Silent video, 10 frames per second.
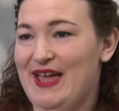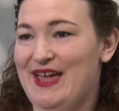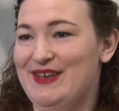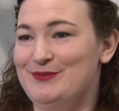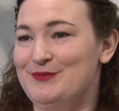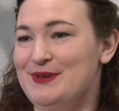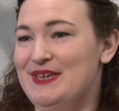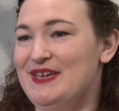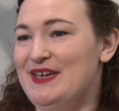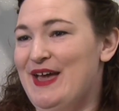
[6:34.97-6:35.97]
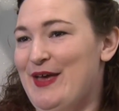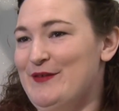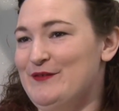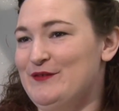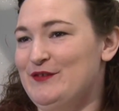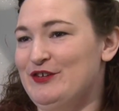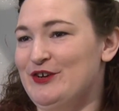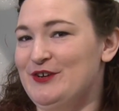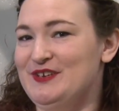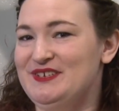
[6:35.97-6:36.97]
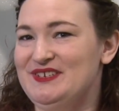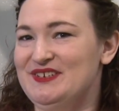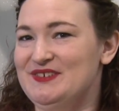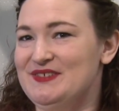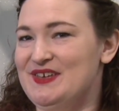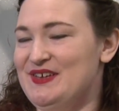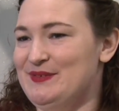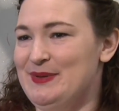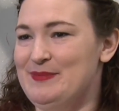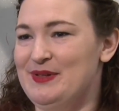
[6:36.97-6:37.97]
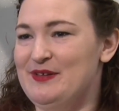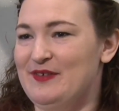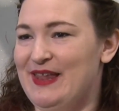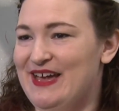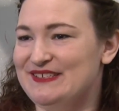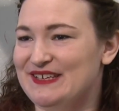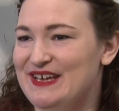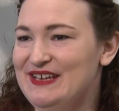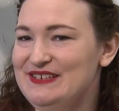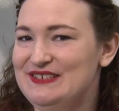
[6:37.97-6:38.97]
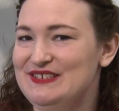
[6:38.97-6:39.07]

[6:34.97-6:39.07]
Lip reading: and we have turned to the people of Alaska